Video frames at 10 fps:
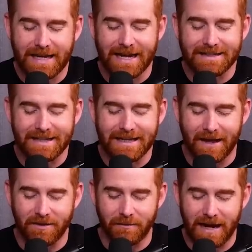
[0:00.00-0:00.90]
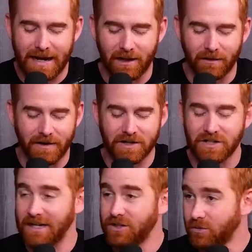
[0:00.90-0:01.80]
Get it together, man.
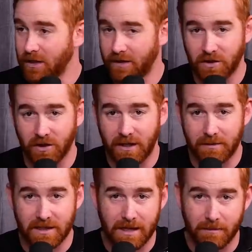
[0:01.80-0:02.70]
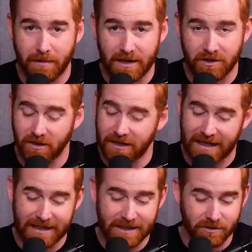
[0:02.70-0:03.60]
HelloFresh, I do love cooking it because I'm a bad cook
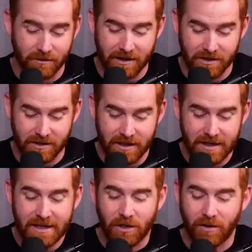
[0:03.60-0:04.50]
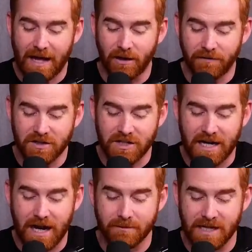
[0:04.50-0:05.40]
and I like directions. Go to
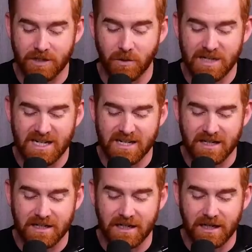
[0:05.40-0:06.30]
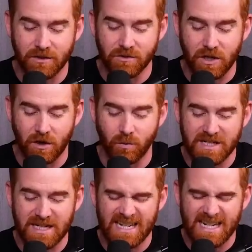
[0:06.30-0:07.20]
HelloFresh.com slash whiskey16 and use code
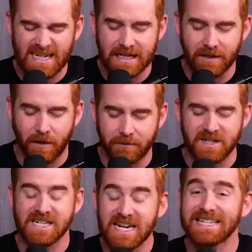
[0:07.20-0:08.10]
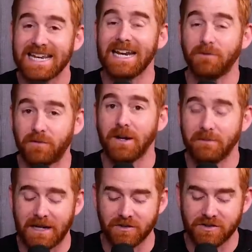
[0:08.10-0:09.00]
whiskey16 for up to 16
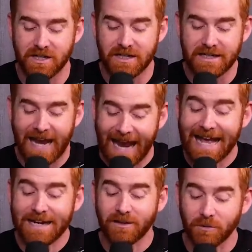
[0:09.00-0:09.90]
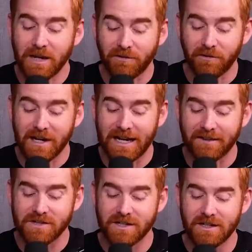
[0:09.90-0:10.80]
free meals and three free
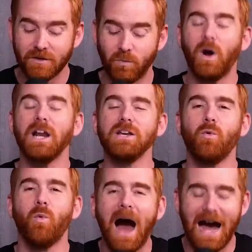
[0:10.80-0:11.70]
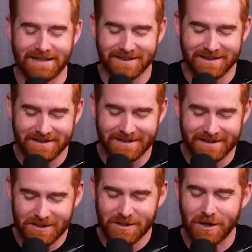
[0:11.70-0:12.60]
gifts. What do you want?
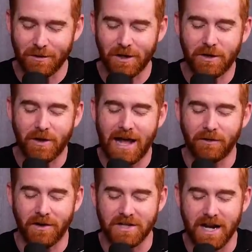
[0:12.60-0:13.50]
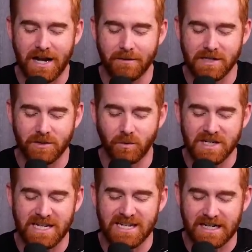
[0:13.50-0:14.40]
This is so good. Go to HelloFresh.com slash
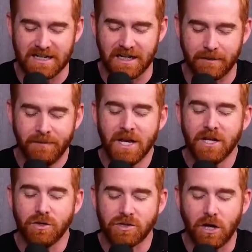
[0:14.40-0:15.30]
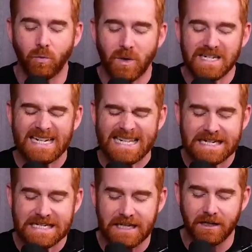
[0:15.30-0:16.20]
whiskey16. Use the code
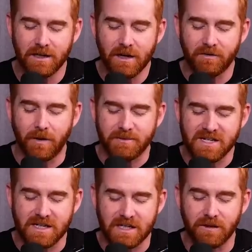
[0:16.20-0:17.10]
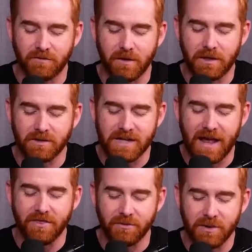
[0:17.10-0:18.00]
whiskey16 for up to 16 free meals
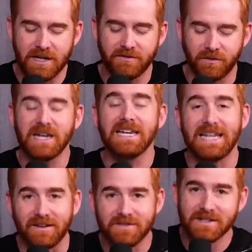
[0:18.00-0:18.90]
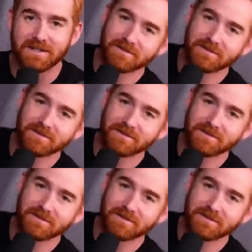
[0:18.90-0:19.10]
and three free gifts.